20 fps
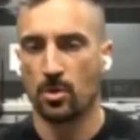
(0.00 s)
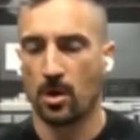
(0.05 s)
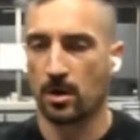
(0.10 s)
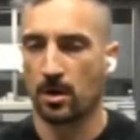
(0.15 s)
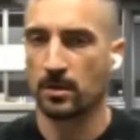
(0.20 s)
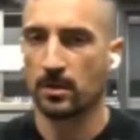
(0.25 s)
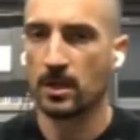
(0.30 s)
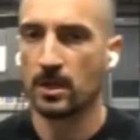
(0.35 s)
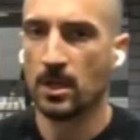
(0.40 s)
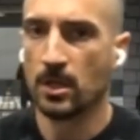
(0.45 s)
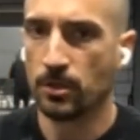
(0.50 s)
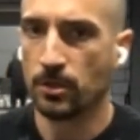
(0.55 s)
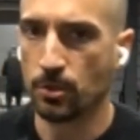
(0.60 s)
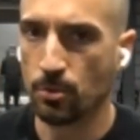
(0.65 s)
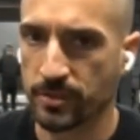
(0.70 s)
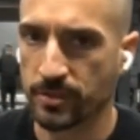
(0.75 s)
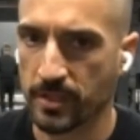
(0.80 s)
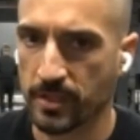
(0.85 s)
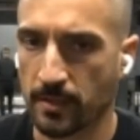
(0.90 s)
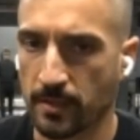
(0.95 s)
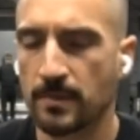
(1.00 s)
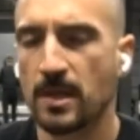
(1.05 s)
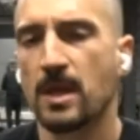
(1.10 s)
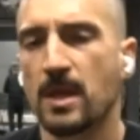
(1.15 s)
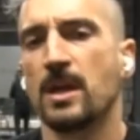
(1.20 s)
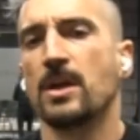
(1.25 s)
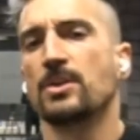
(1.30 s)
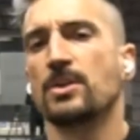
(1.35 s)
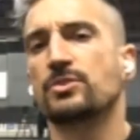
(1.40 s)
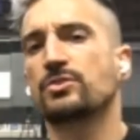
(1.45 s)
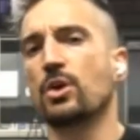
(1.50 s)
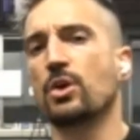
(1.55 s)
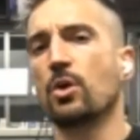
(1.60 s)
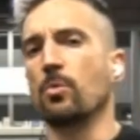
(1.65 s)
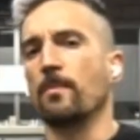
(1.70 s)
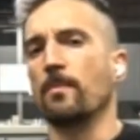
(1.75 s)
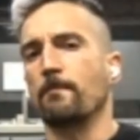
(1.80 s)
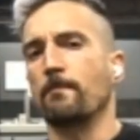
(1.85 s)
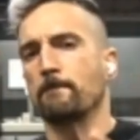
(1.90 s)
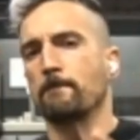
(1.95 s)
you are using.
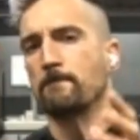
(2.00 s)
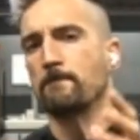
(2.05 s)
So